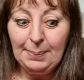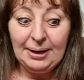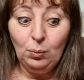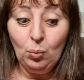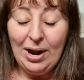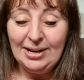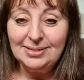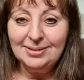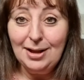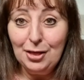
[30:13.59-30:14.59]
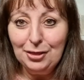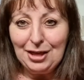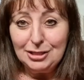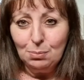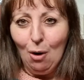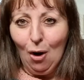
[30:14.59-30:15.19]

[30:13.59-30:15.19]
But wait, there's